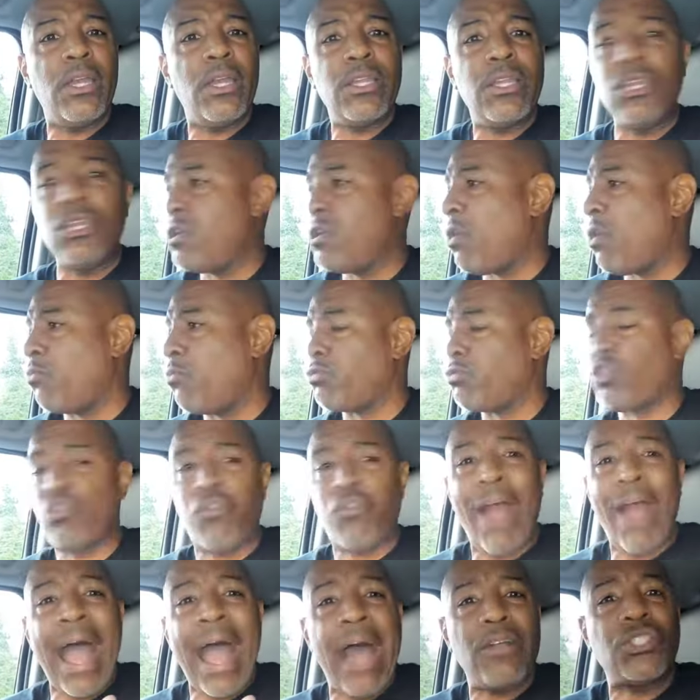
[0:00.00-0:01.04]
you know,
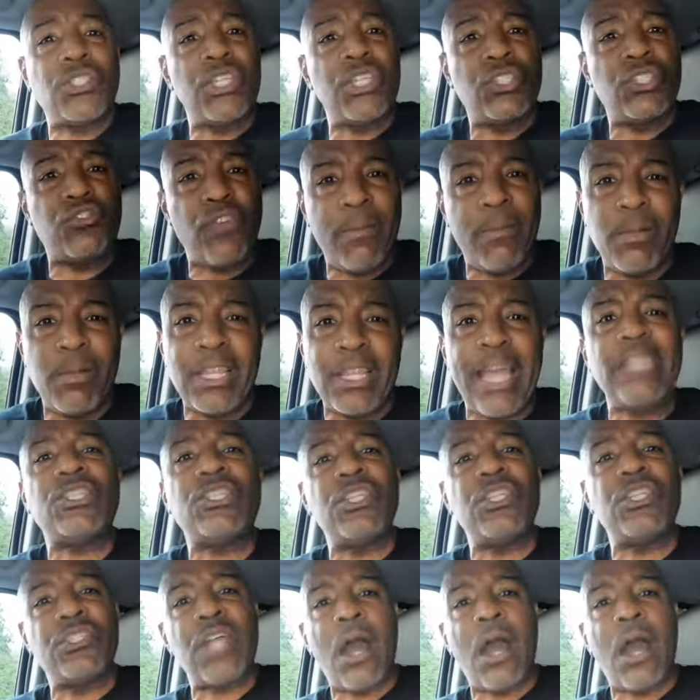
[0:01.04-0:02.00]
trials and tribulations,